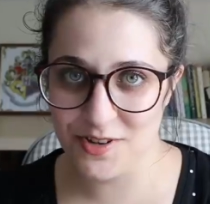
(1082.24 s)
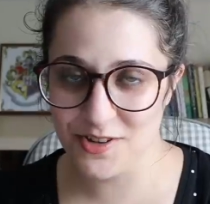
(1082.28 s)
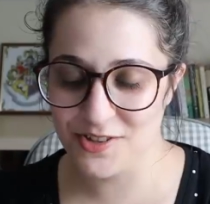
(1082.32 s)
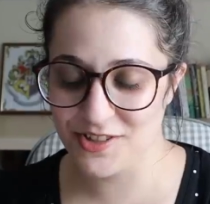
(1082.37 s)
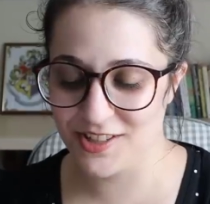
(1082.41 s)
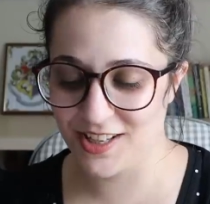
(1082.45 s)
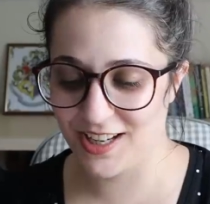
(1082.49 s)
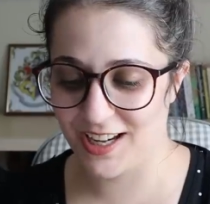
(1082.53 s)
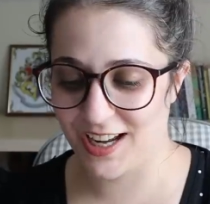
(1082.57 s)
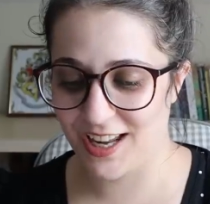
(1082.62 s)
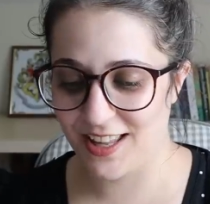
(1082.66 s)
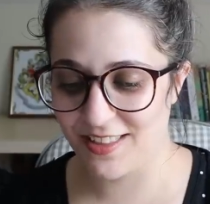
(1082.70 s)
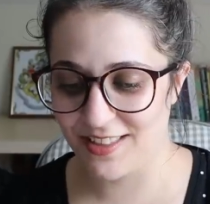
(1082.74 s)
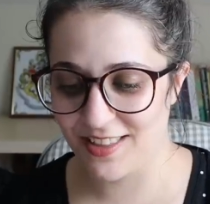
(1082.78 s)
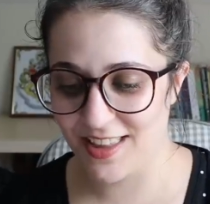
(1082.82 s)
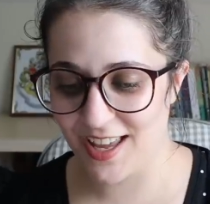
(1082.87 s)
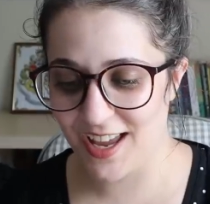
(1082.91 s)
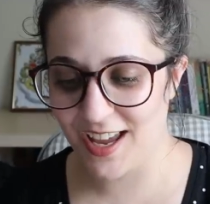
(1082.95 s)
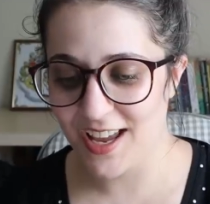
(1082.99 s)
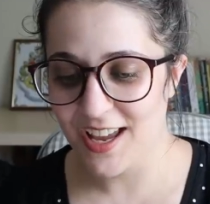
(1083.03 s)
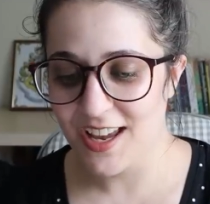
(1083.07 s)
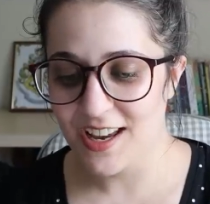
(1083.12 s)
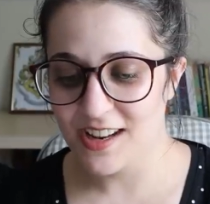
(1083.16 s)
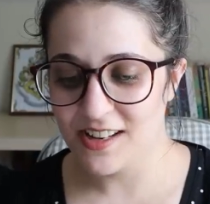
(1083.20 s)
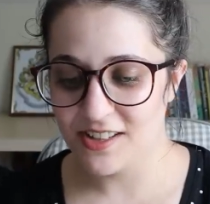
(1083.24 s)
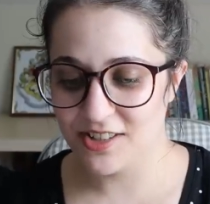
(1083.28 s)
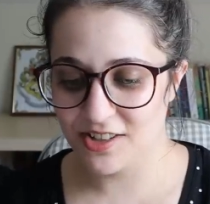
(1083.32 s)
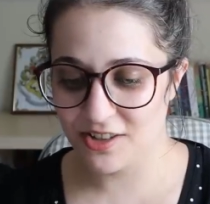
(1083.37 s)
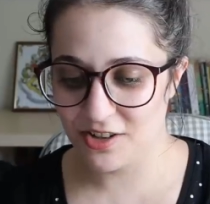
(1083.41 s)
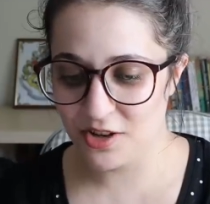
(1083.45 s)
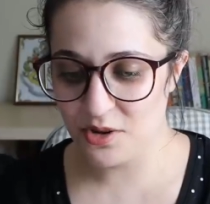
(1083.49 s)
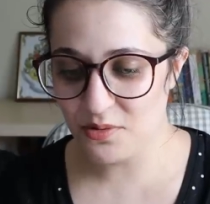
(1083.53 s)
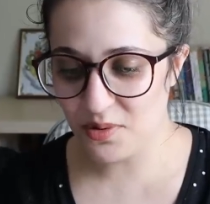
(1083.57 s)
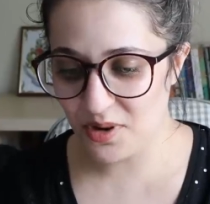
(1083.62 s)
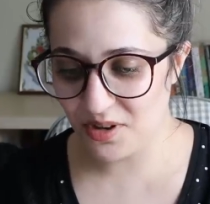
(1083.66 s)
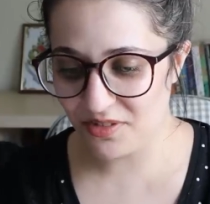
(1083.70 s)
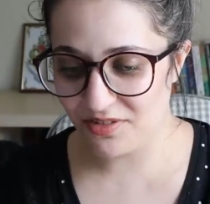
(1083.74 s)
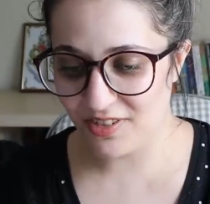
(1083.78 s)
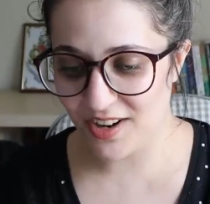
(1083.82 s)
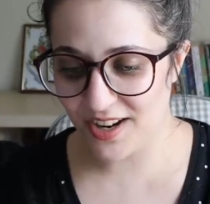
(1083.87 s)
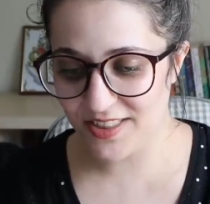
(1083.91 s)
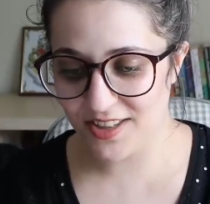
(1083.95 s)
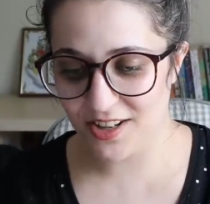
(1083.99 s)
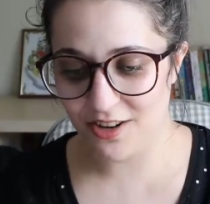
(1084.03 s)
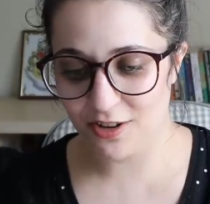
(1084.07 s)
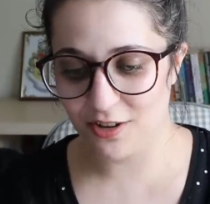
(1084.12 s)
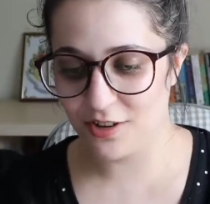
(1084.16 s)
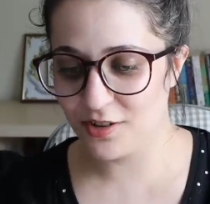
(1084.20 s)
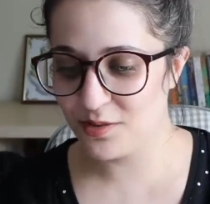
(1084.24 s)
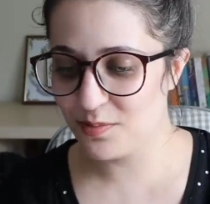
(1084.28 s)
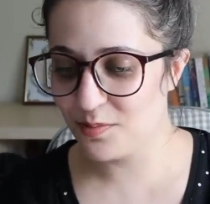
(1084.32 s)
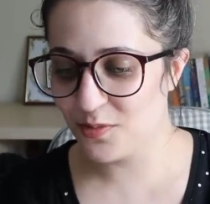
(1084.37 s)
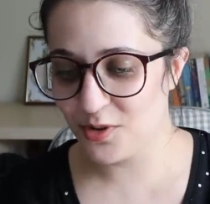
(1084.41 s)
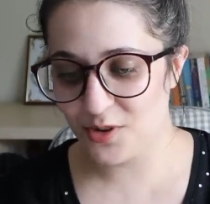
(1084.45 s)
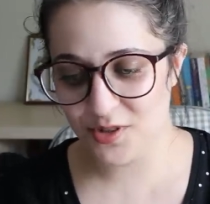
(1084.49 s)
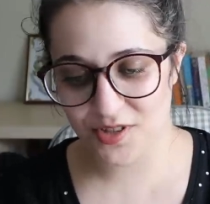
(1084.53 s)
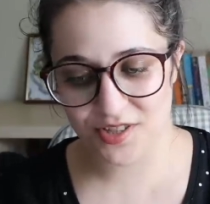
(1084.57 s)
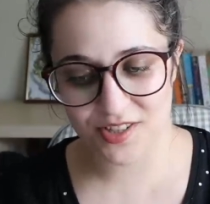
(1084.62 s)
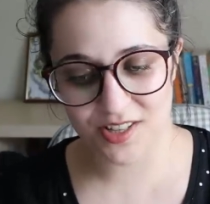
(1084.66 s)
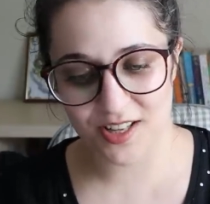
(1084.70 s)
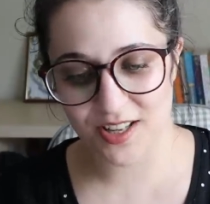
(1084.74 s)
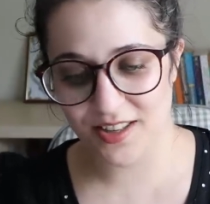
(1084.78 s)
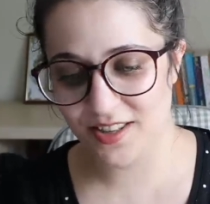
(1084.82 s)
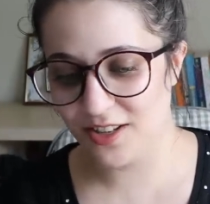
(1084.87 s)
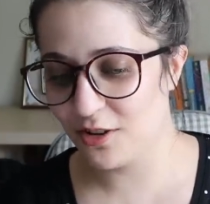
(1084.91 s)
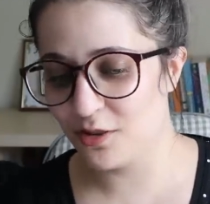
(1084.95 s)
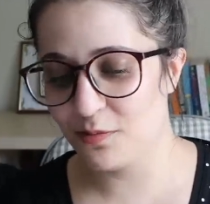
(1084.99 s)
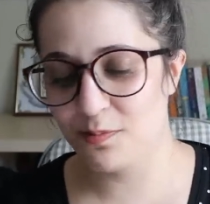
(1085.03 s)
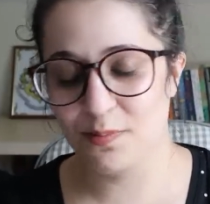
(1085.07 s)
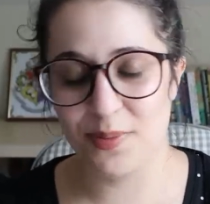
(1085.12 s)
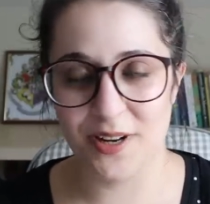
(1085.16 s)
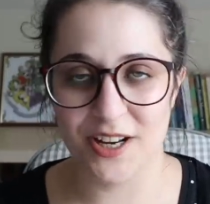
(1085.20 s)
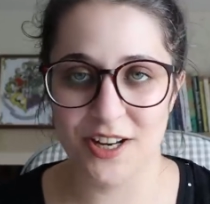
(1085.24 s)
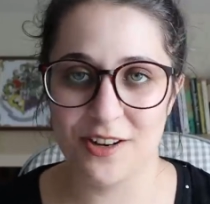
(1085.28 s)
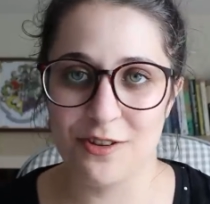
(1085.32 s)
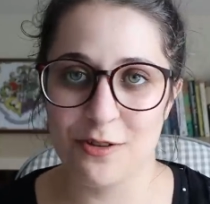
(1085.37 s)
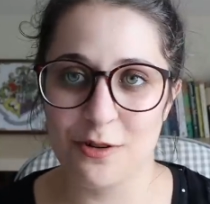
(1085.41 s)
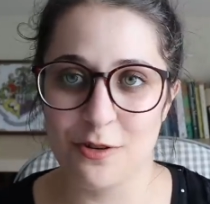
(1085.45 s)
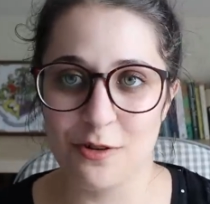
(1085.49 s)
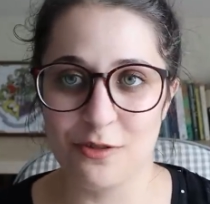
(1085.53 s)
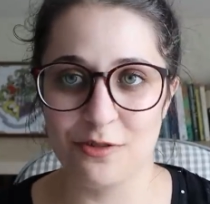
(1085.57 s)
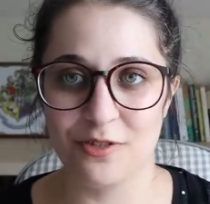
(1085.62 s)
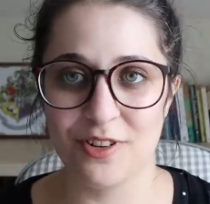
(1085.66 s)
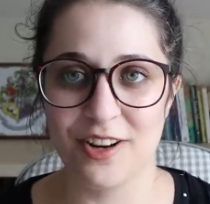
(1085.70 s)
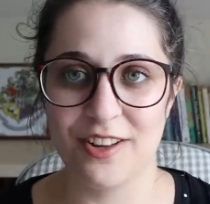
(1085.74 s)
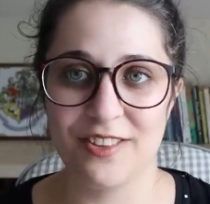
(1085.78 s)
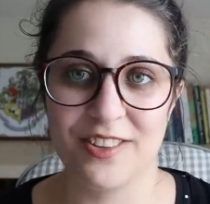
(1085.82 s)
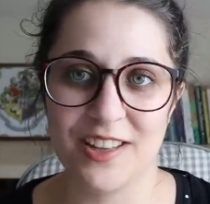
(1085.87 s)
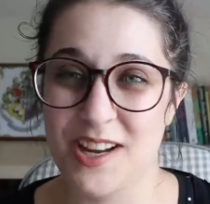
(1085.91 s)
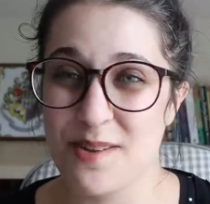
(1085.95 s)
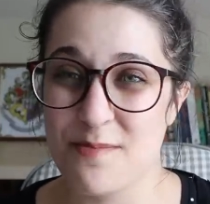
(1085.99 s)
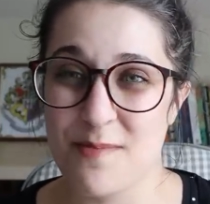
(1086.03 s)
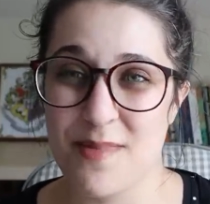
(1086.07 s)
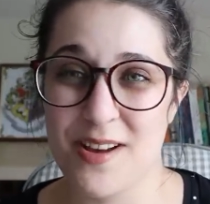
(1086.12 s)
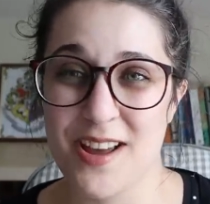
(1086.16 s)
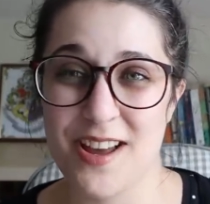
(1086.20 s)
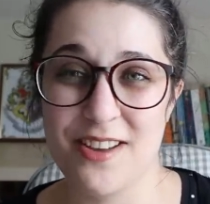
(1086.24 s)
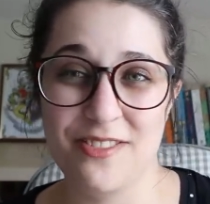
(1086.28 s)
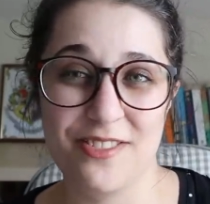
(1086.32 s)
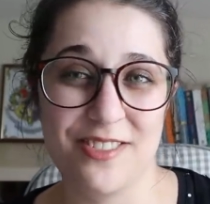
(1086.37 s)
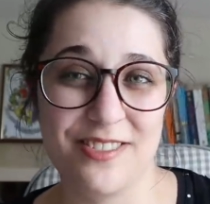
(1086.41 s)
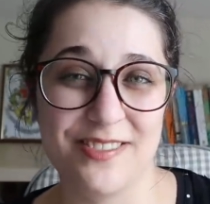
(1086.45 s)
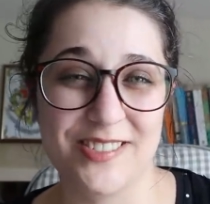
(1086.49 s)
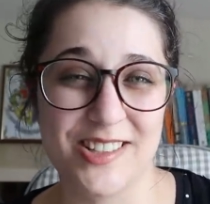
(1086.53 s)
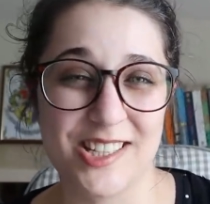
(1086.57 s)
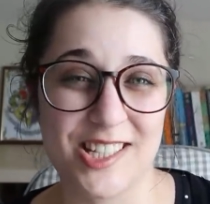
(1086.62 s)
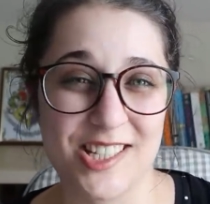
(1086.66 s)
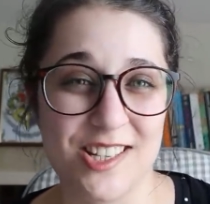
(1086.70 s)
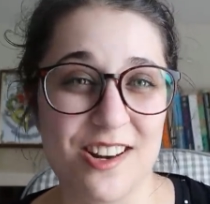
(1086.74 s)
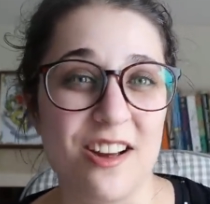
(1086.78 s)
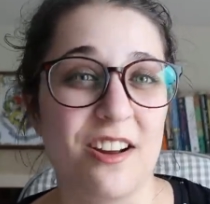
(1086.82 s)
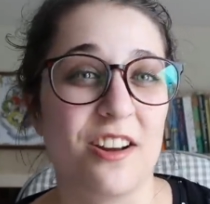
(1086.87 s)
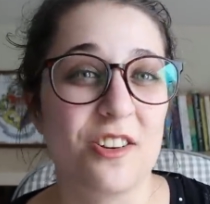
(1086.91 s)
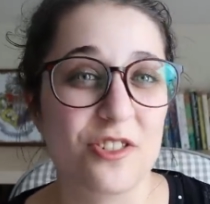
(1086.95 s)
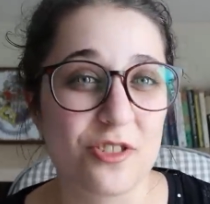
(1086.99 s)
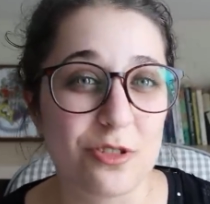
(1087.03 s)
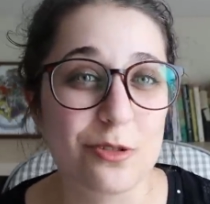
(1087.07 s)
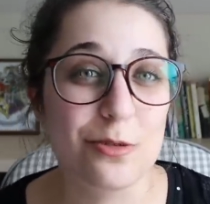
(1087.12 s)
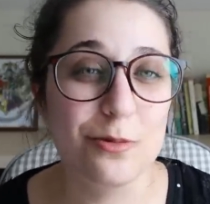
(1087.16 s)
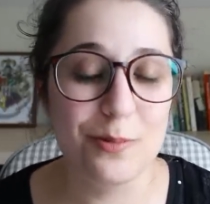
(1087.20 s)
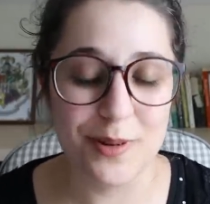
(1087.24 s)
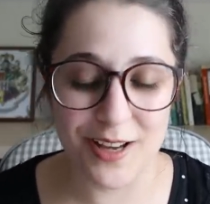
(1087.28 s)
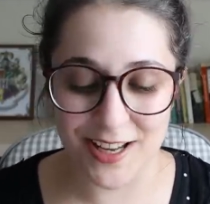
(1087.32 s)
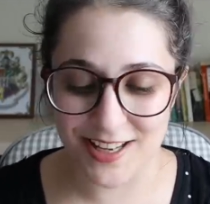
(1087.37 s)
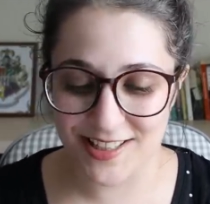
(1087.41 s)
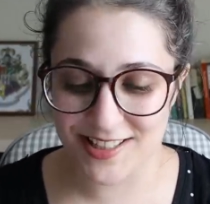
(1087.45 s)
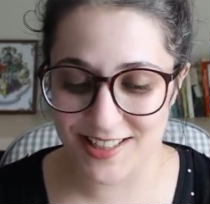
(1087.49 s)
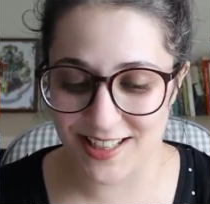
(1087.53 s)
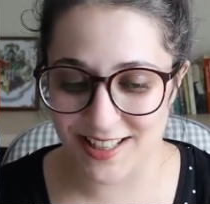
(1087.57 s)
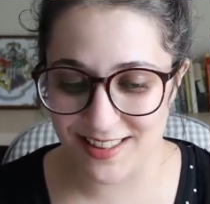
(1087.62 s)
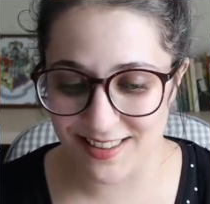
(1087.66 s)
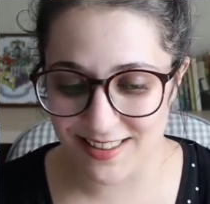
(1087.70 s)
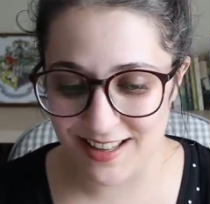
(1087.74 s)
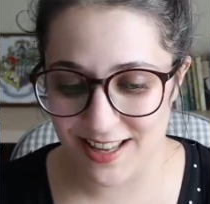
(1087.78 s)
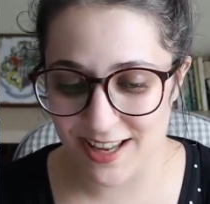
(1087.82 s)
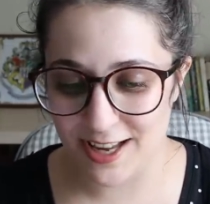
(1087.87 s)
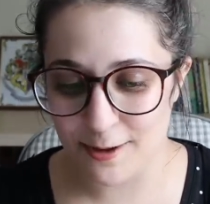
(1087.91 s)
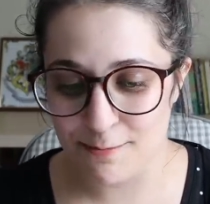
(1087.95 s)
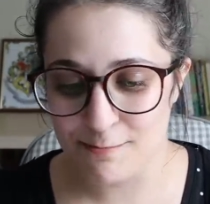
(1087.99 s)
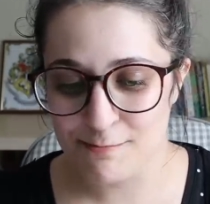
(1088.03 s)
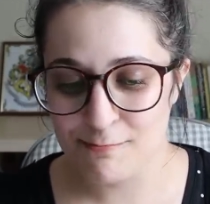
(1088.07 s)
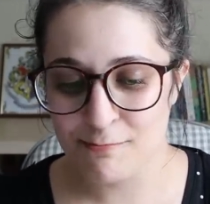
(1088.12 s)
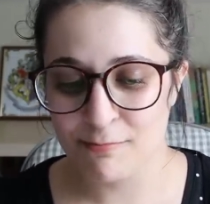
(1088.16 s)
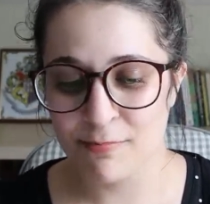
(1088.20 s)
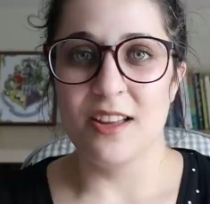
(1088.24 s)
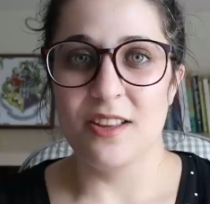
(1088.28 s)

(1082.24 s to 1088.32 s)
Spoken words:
music in there. So you will find the odd Mozart, the odd Beethoven, I think I may have even snuck a Schubert in there.